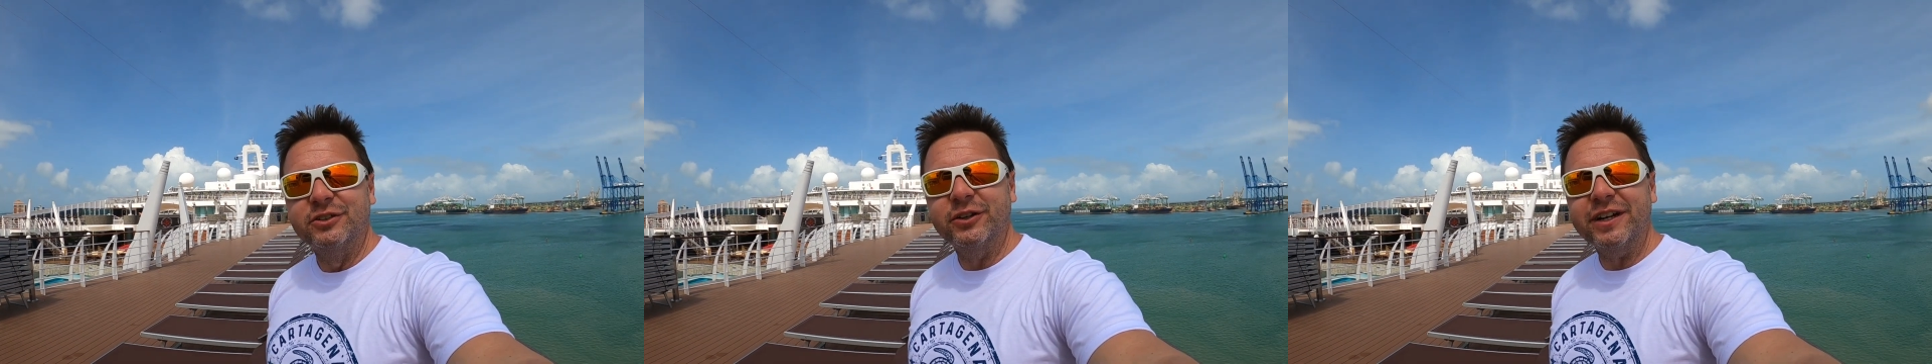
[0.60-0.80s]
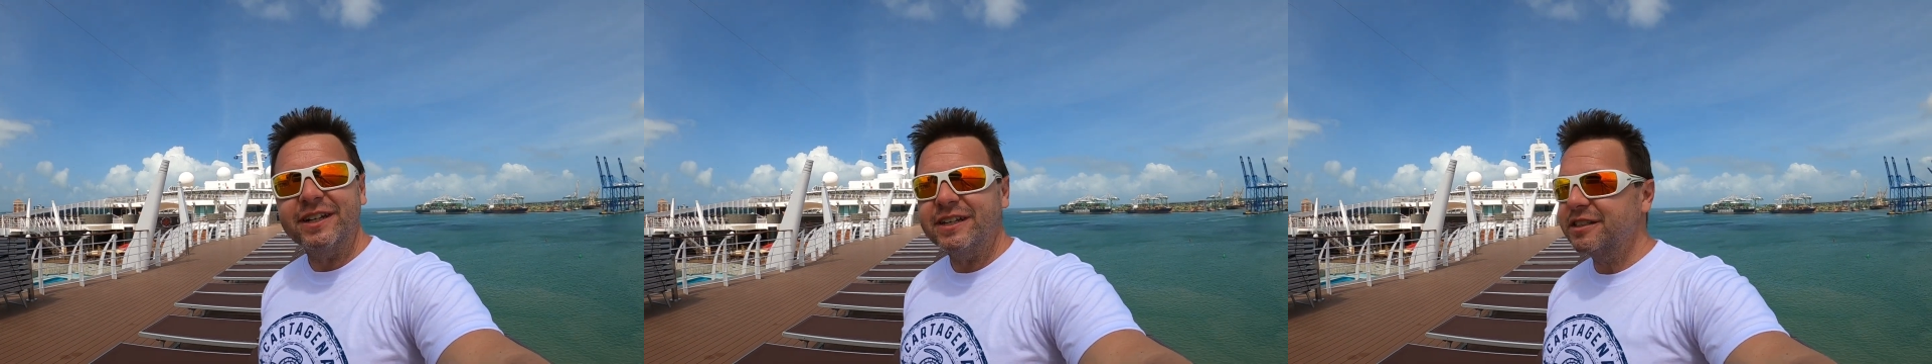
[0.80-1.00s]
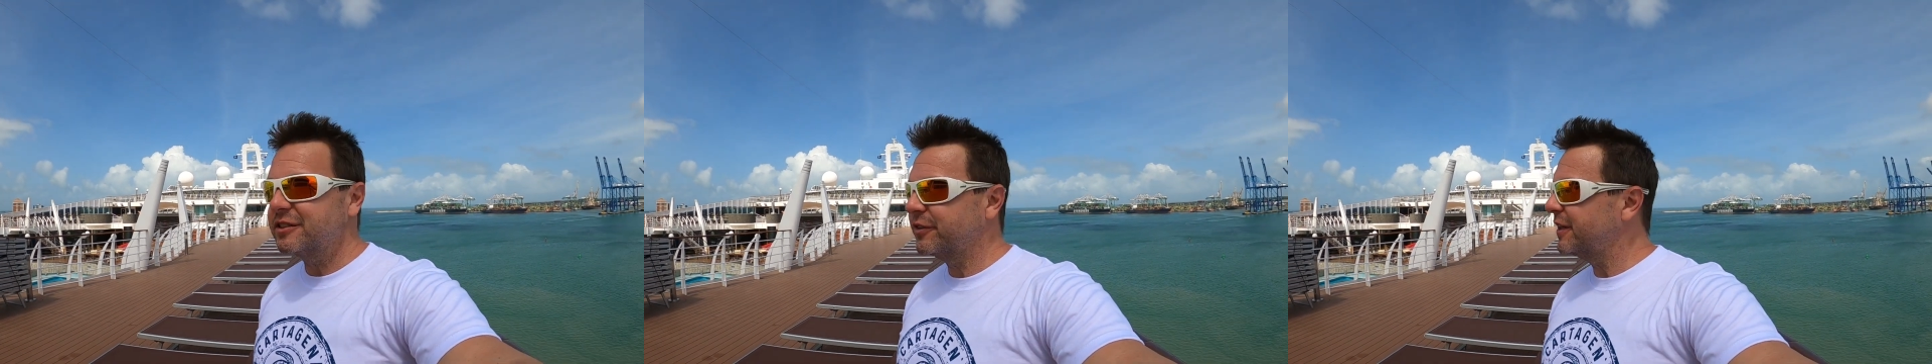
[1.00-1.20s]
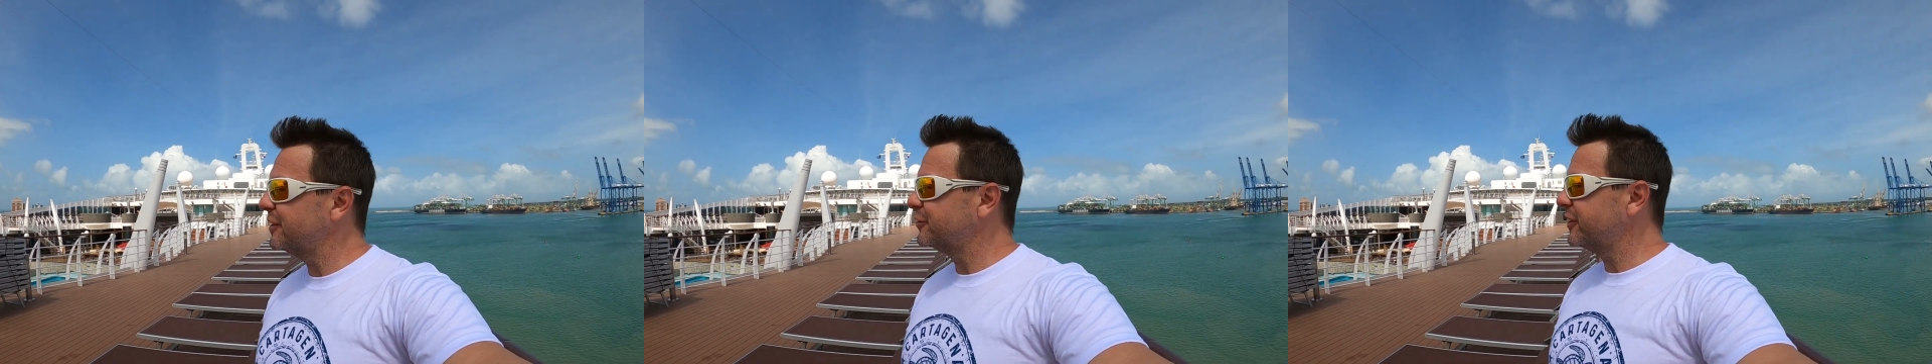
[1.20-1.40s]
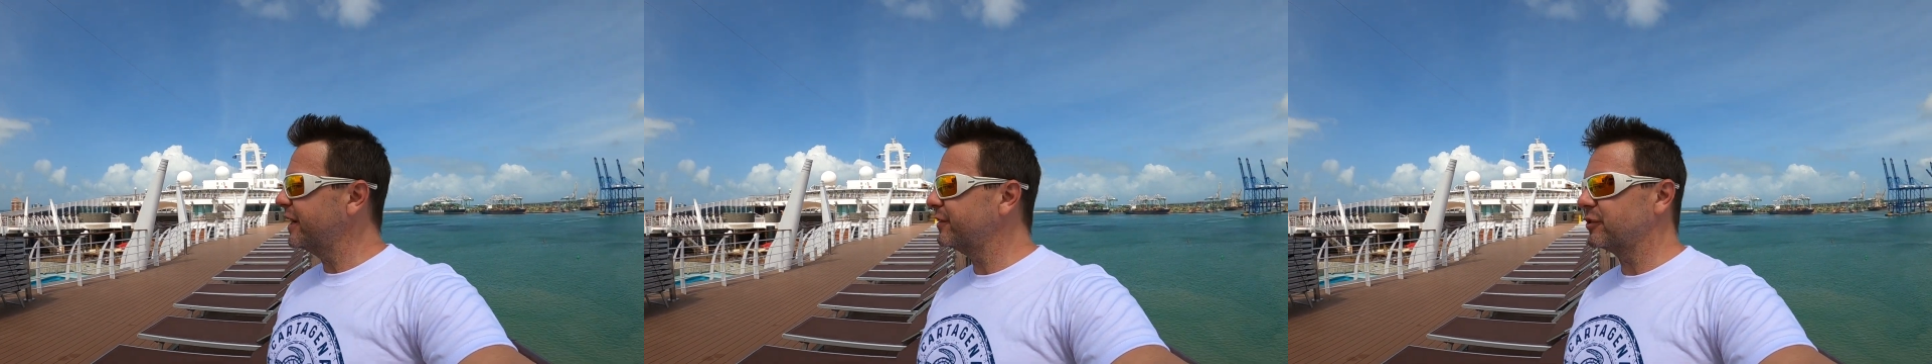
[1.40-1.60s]
Greetings,
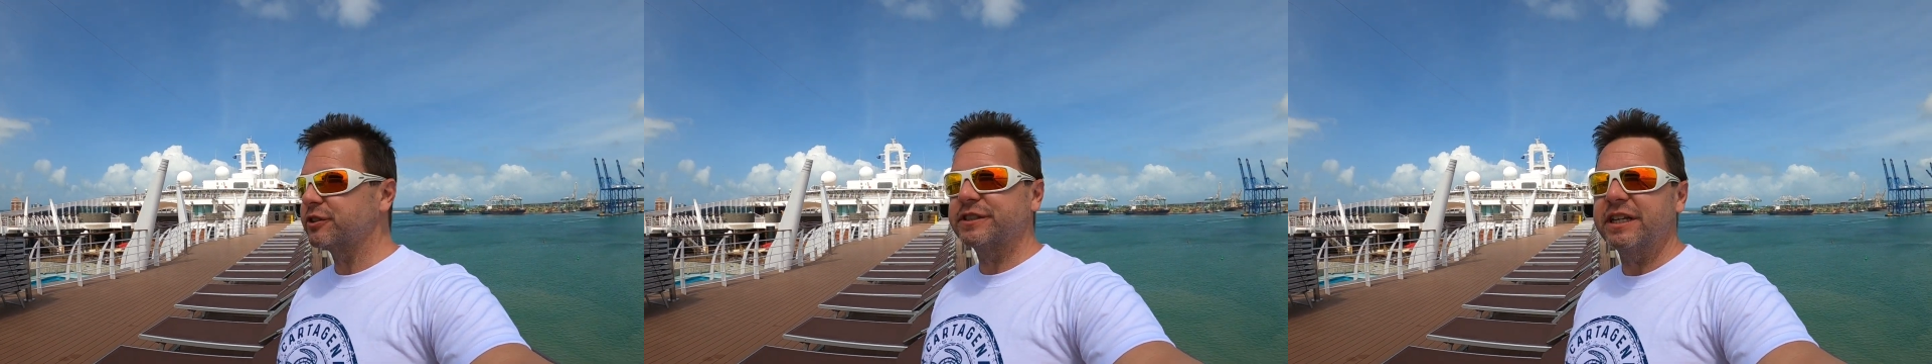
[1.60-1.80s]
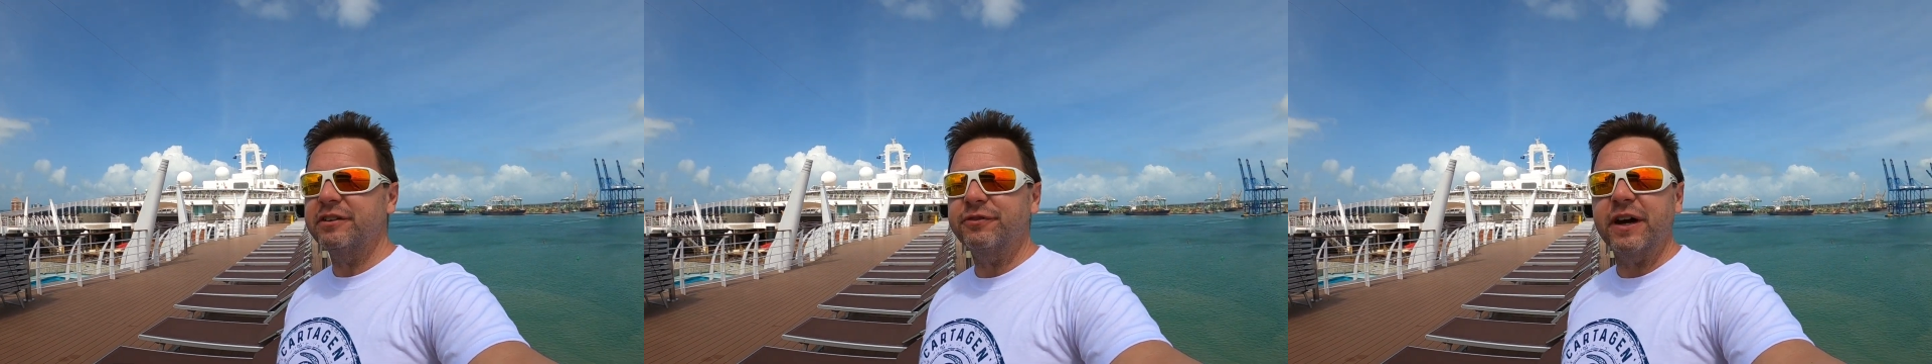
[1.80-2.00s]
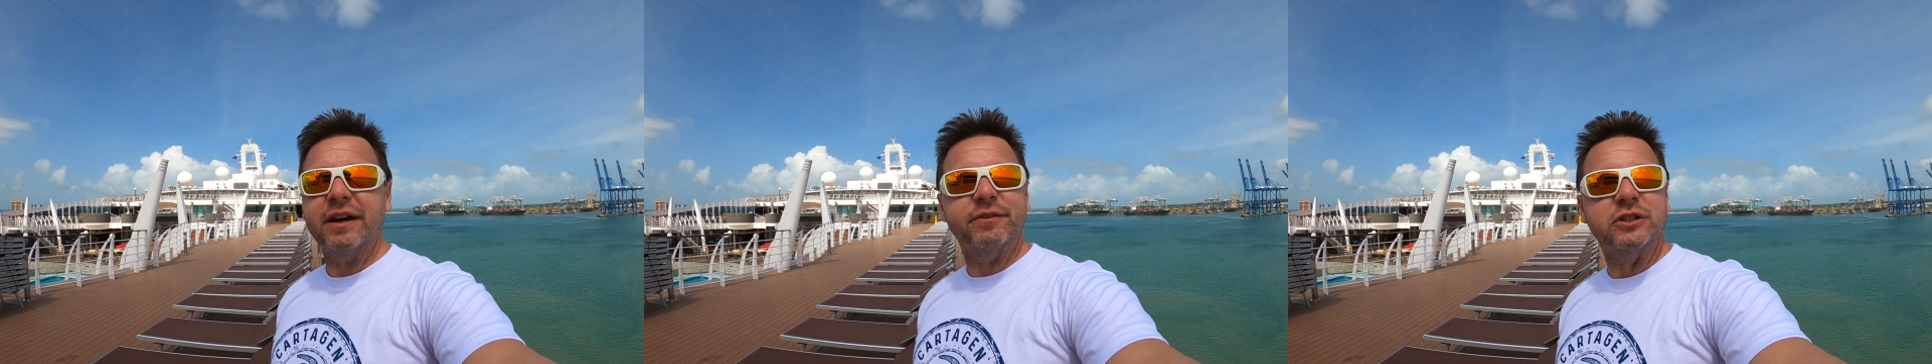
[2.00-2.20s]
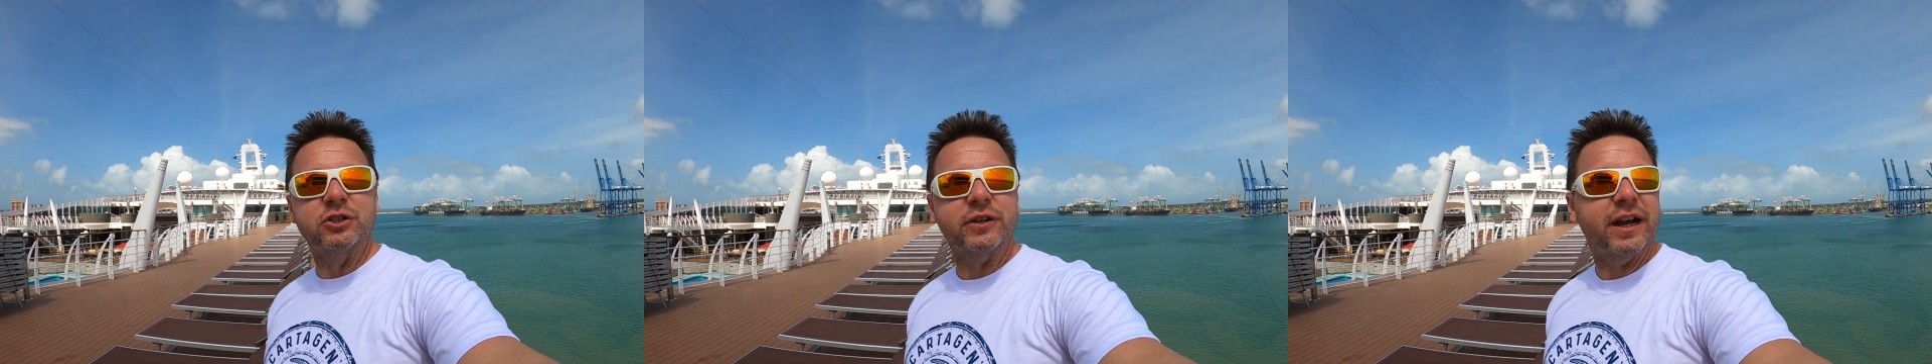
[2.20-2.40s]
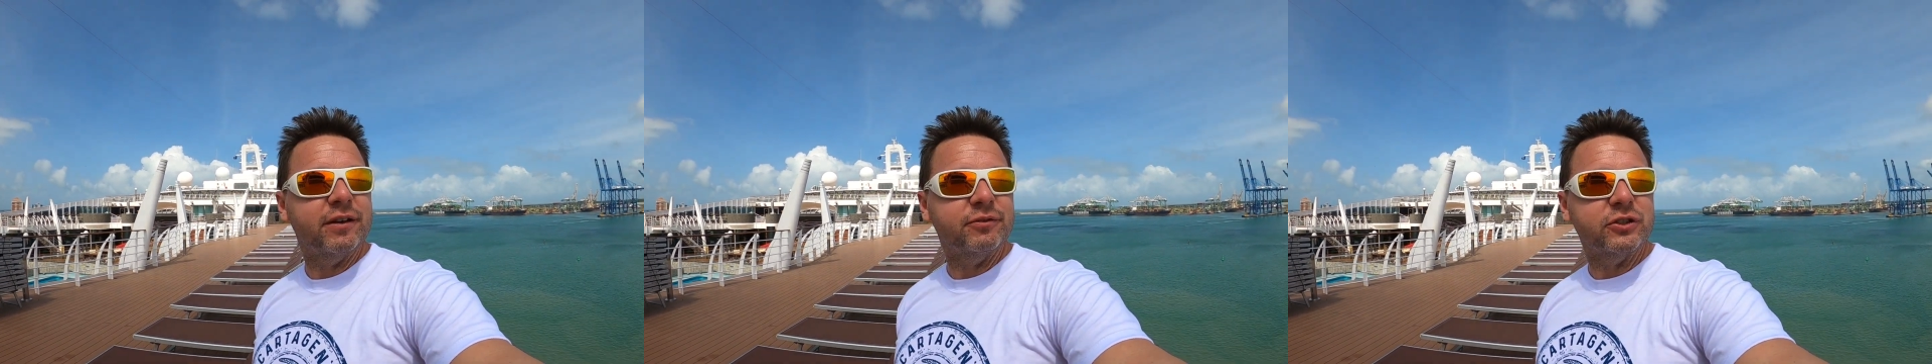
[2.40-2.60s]
fellow travelers. T5 the
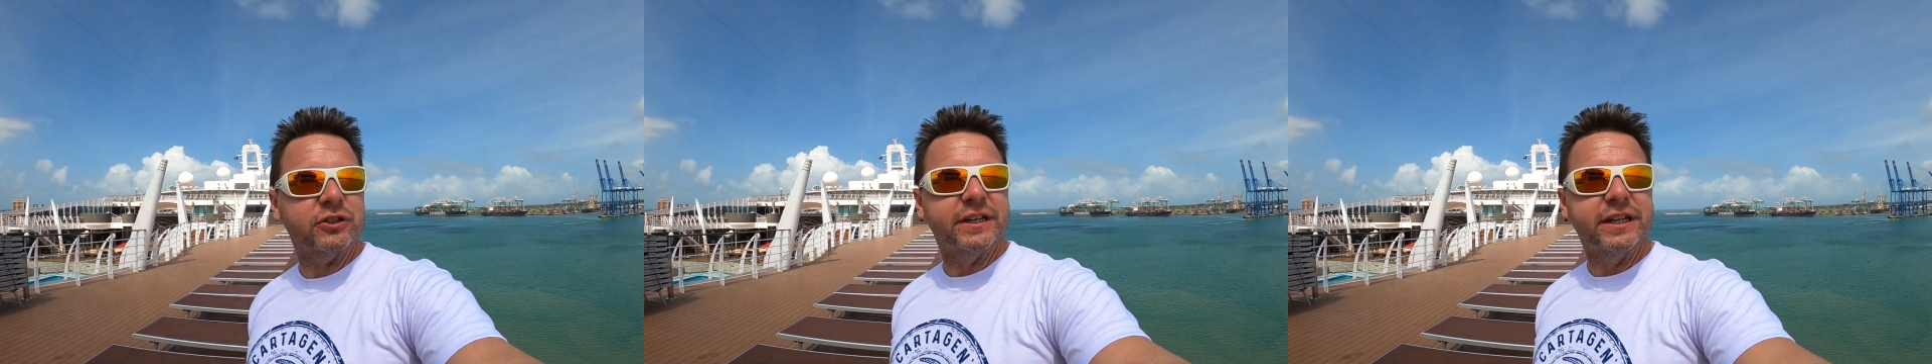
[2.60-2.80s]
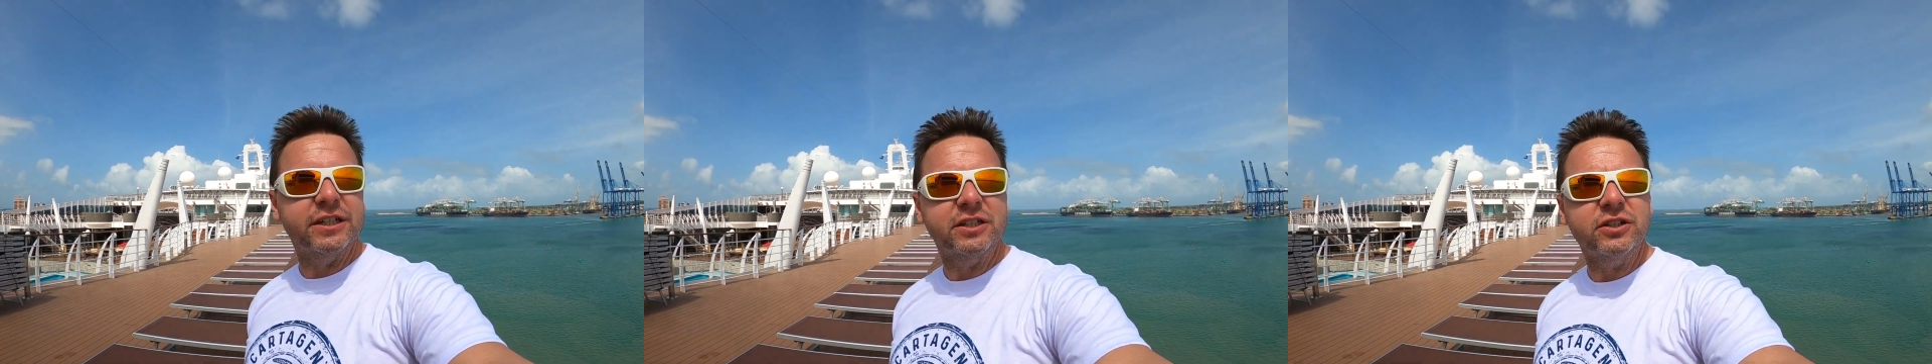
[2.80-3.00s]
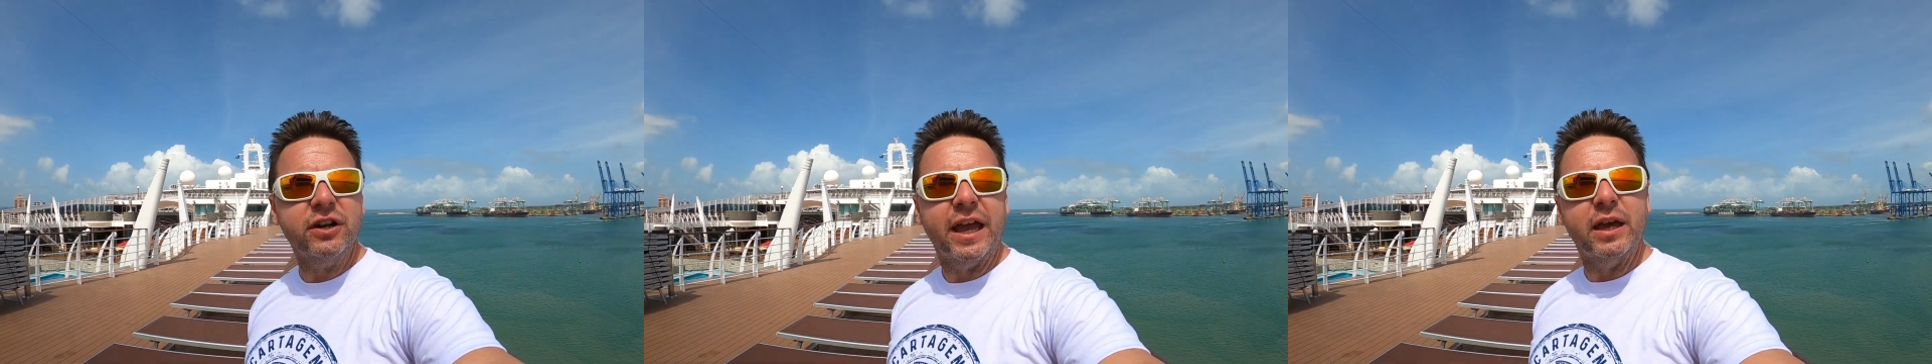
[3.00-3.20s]
Traveler here,